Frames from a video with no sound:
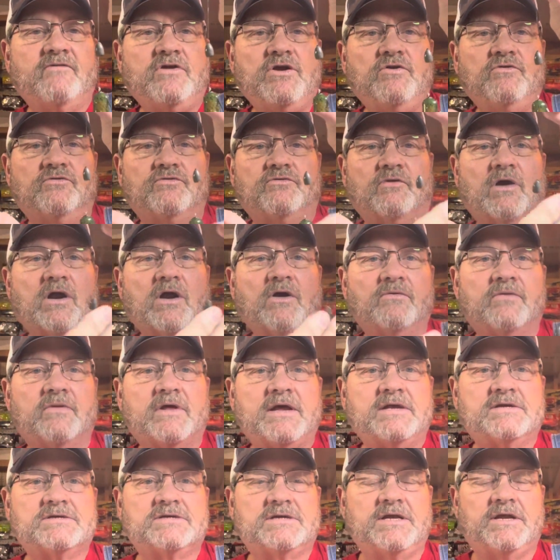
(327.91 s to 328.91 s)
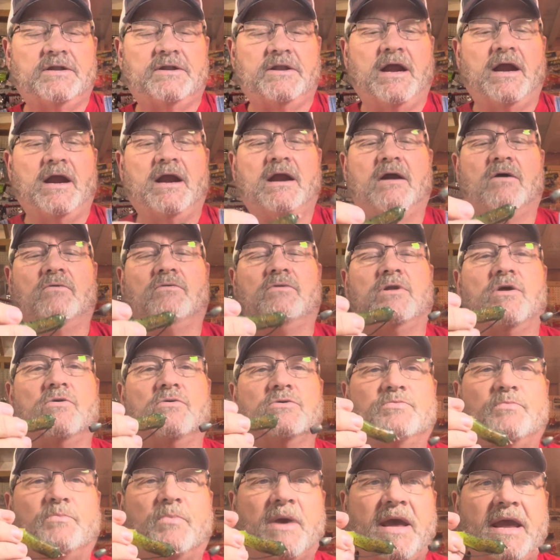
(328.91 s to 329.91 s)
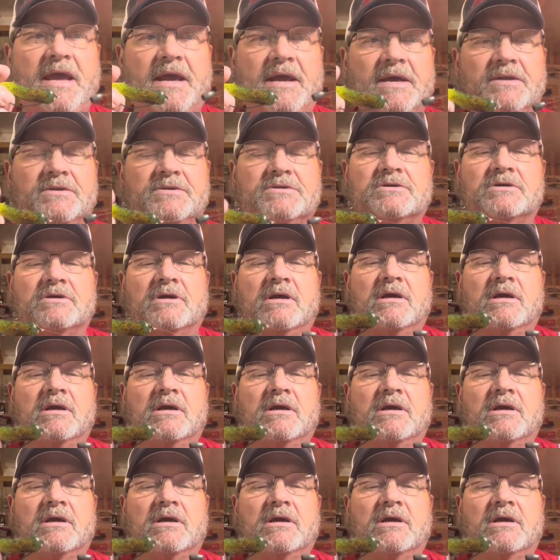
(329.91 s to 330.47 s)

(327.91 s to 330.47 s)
you throw this in there on those beds,